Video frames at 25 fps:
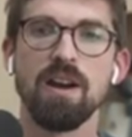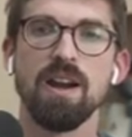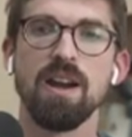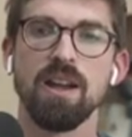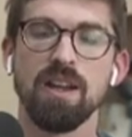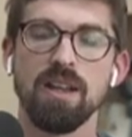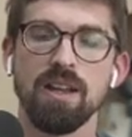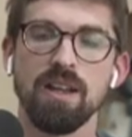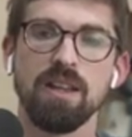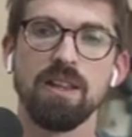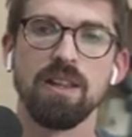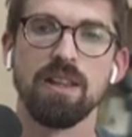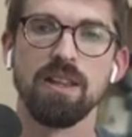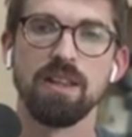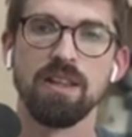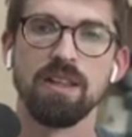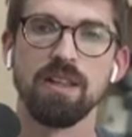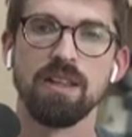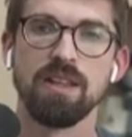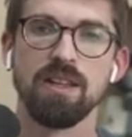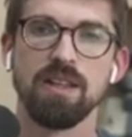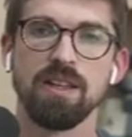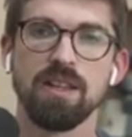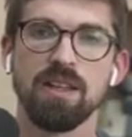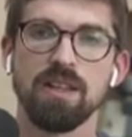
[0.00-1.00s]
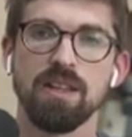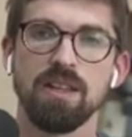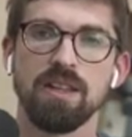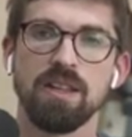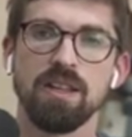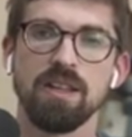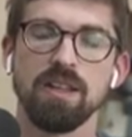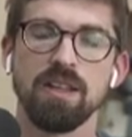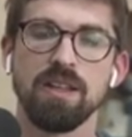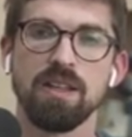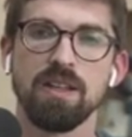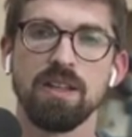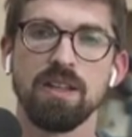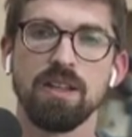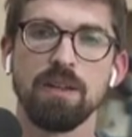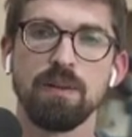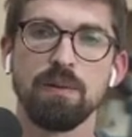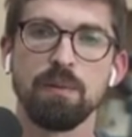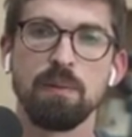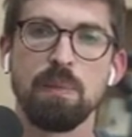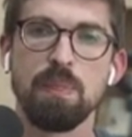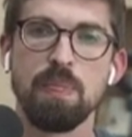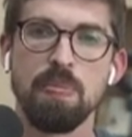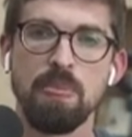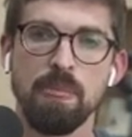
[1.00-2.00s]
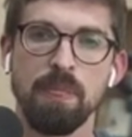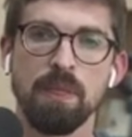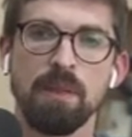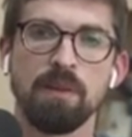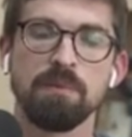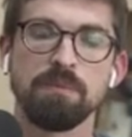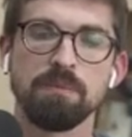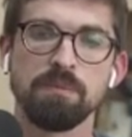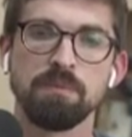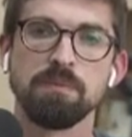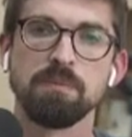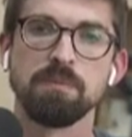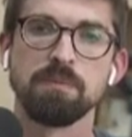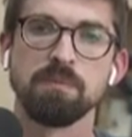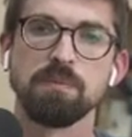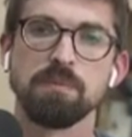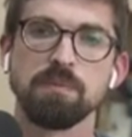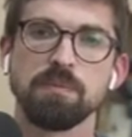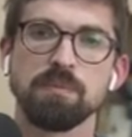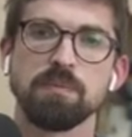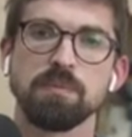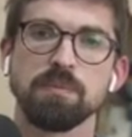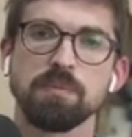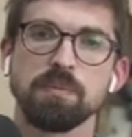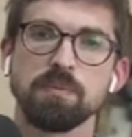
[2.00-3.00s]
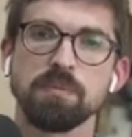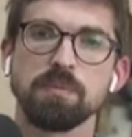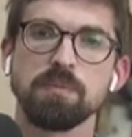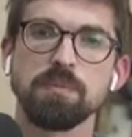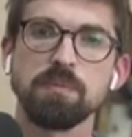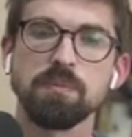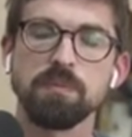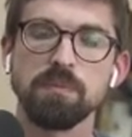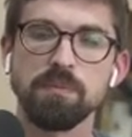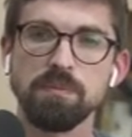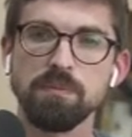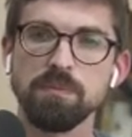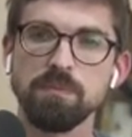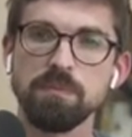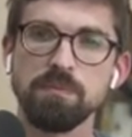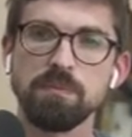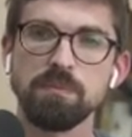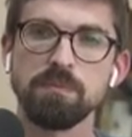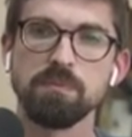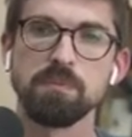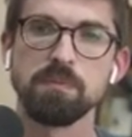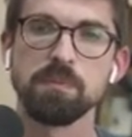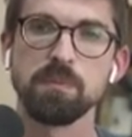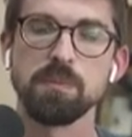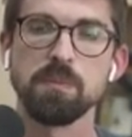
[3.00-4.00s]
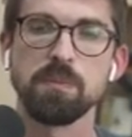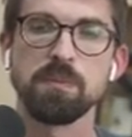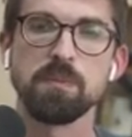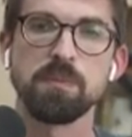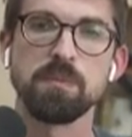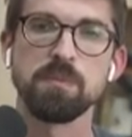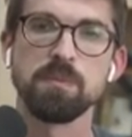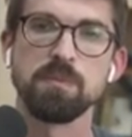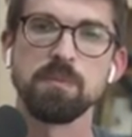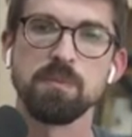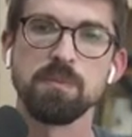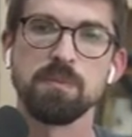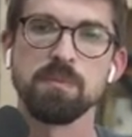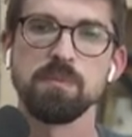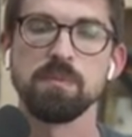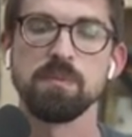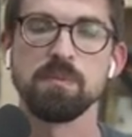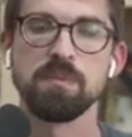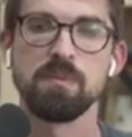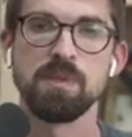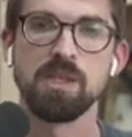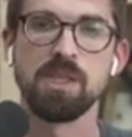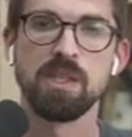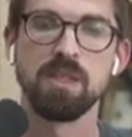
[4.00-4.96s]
No words are spoken by the person on screen.